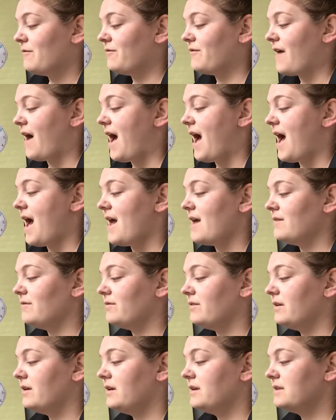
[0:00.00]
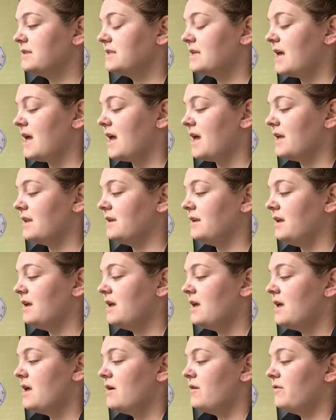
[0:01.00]
5, 10,
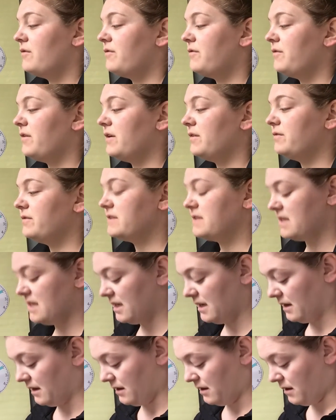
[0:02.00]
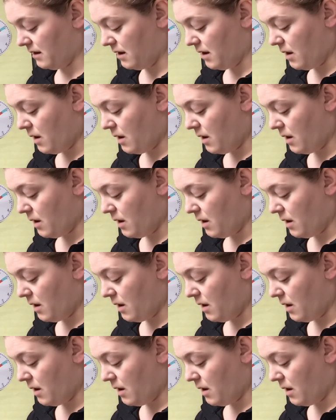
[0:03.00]
15.